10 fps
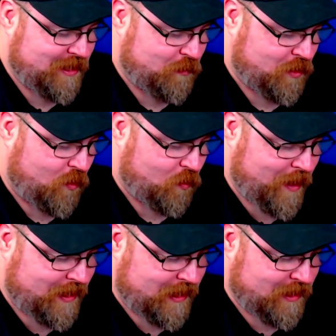will go
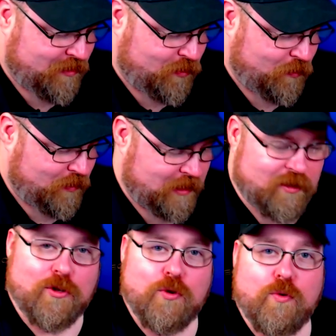right into the
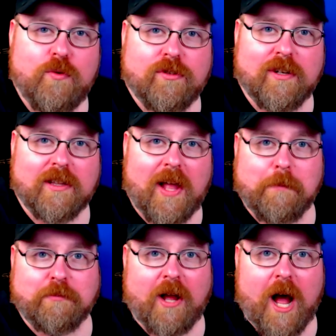Suze
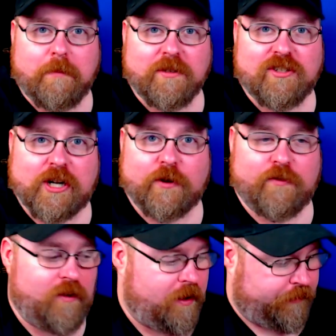laptop sticker
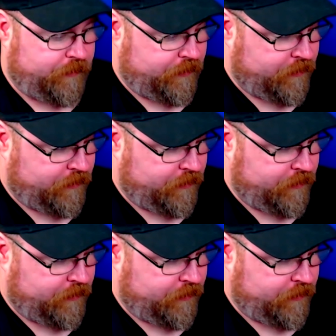fund.